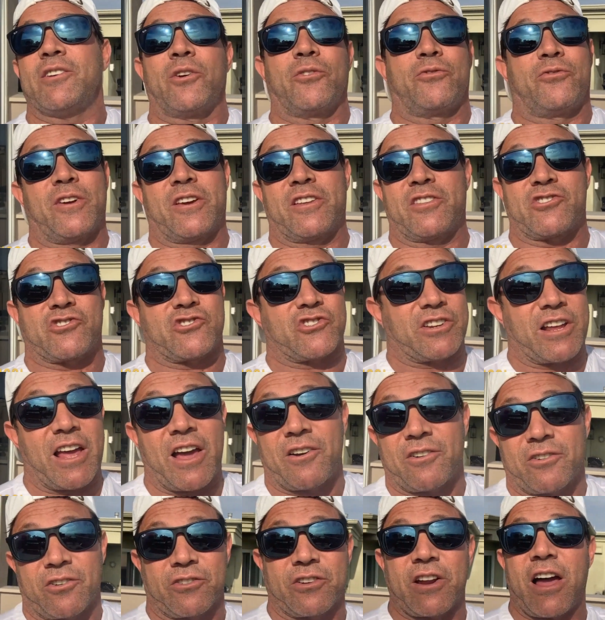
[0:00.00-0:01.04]
you know, figure this shit
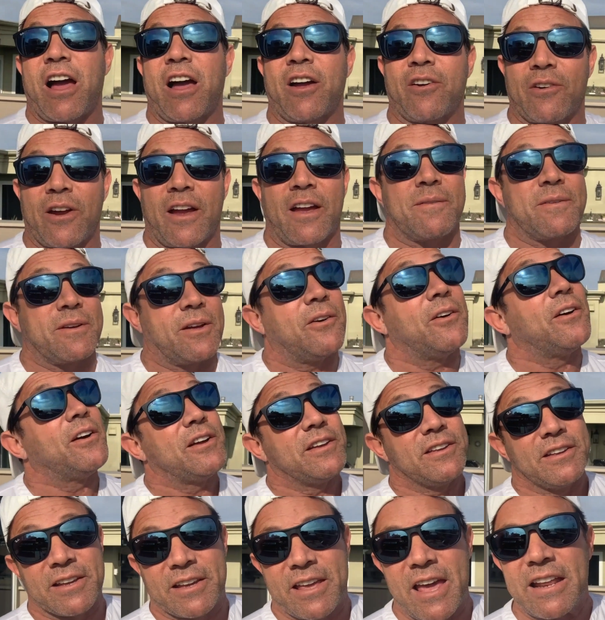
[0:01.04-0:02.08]
out or not, right? You know,
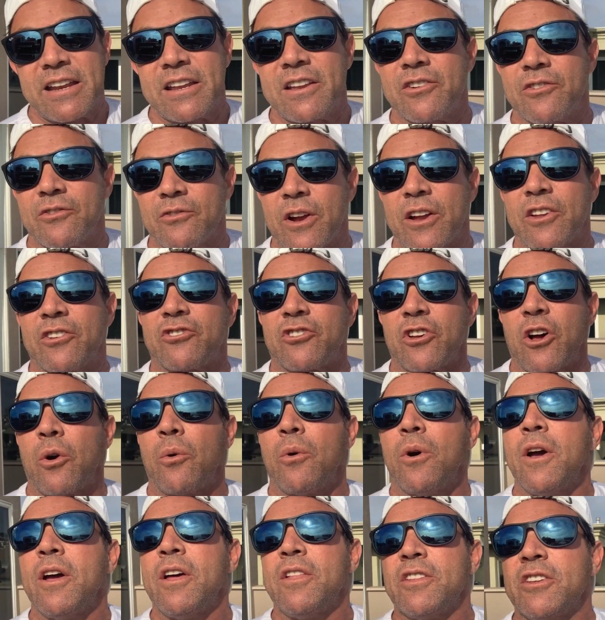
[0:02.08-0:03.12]
you get it, right?
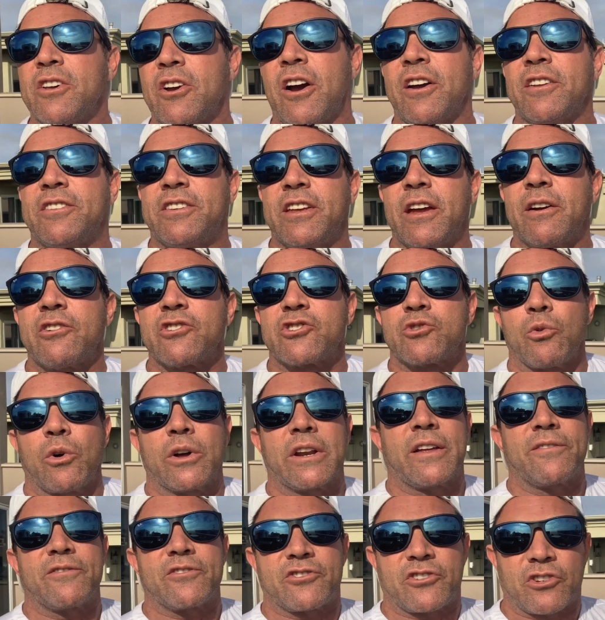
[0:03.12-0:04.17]
So the idea is you want
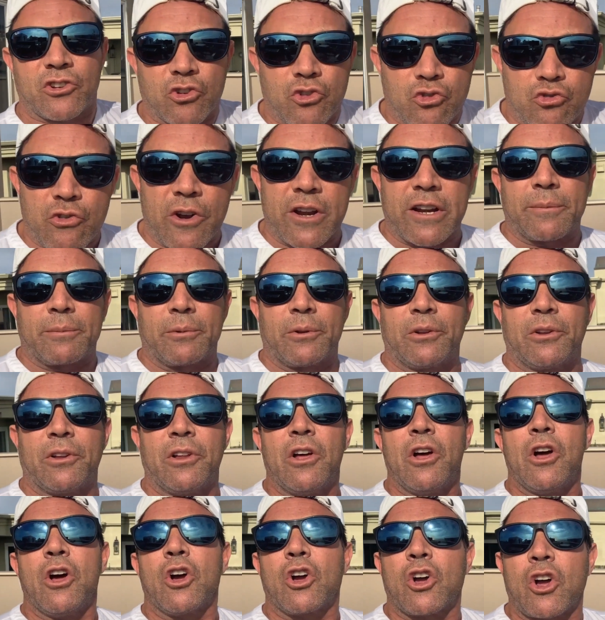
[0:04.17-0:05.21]
to have this incredible
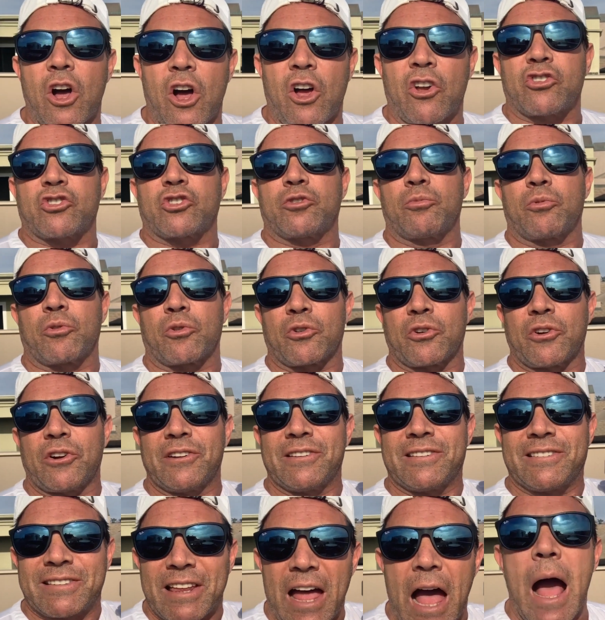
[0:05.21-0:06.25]
customer
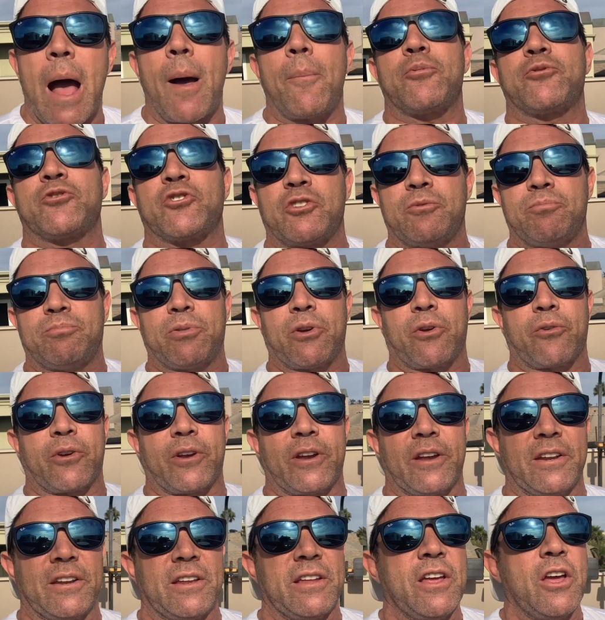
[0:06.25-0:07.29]
adoption
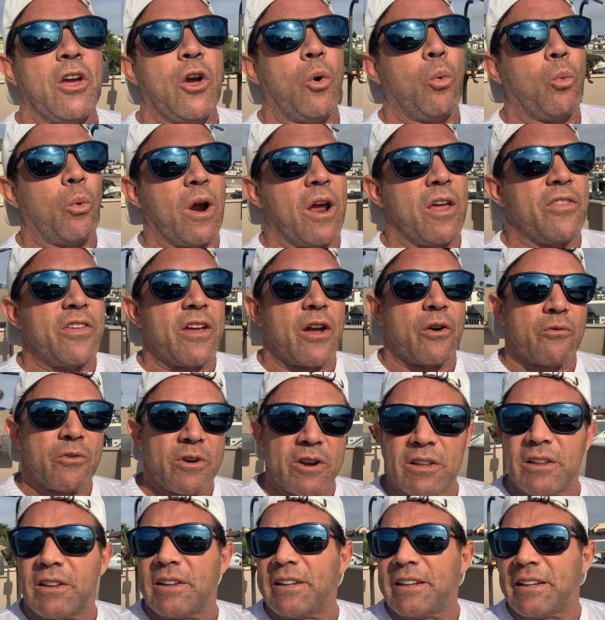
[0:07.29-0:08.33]
period where they're
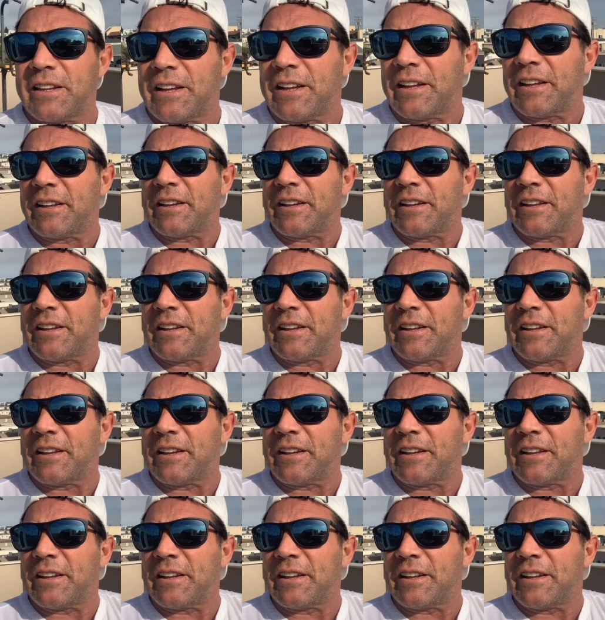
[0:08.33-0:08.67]
really,